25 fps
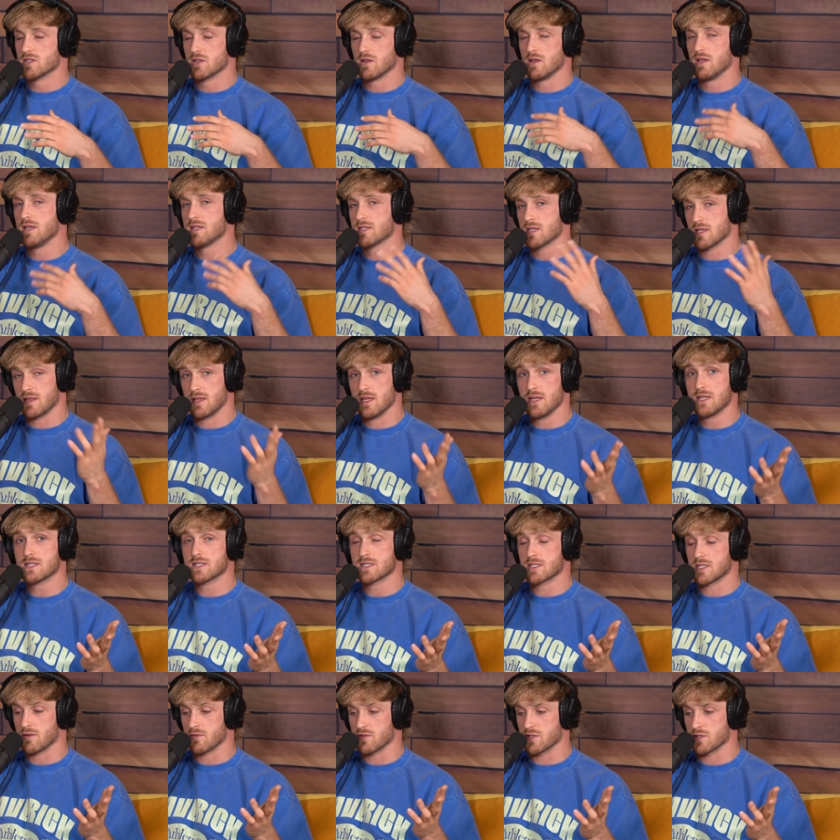So, Lisa, this
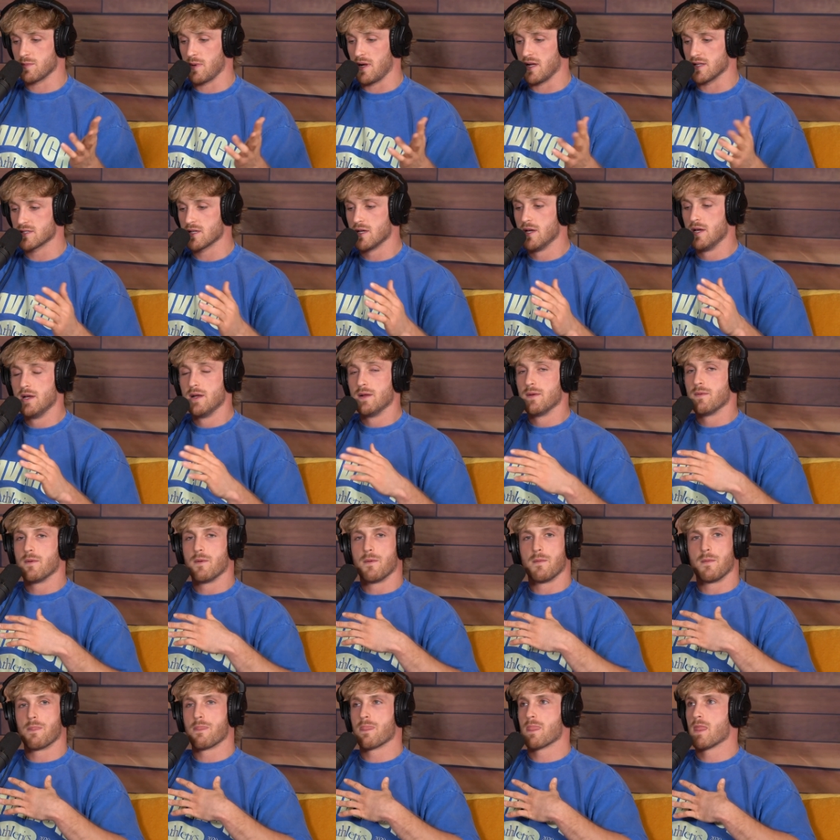is the response.
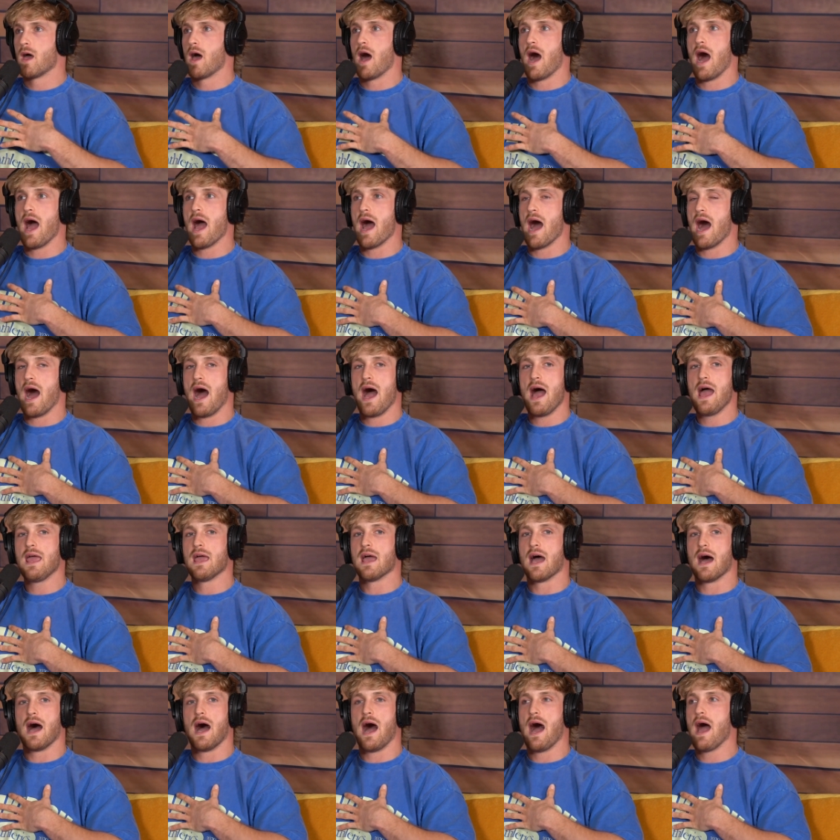I,
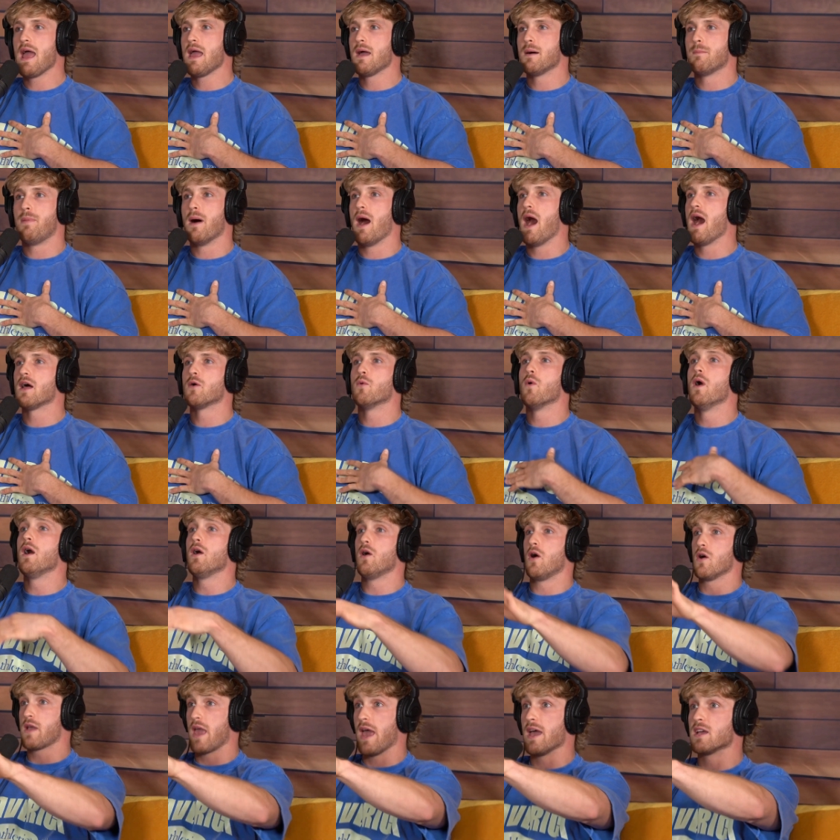I, I, apo-
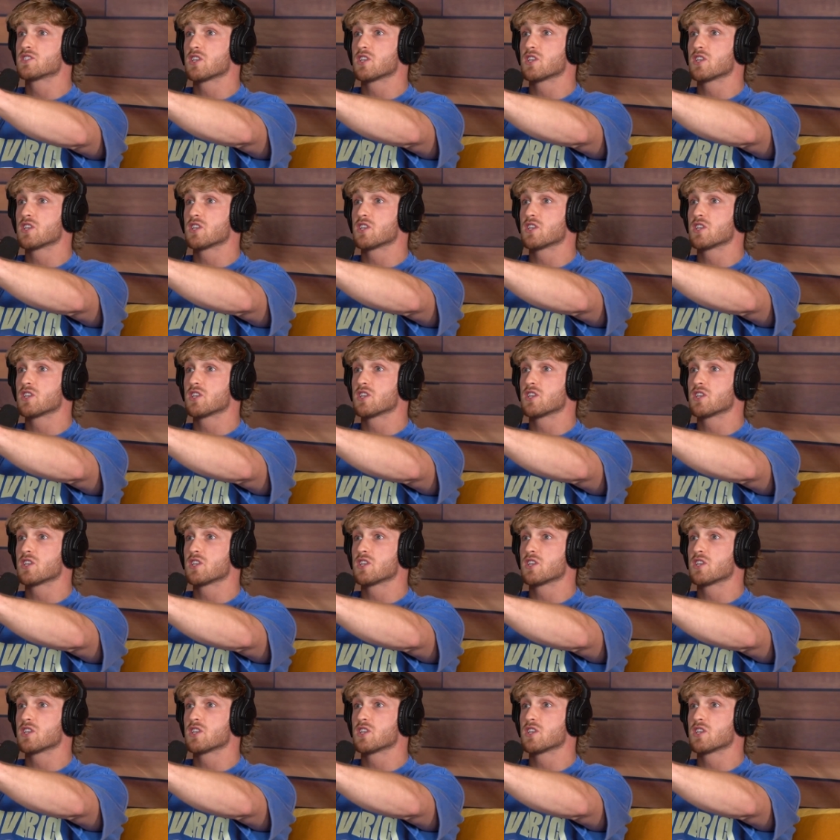well, okay.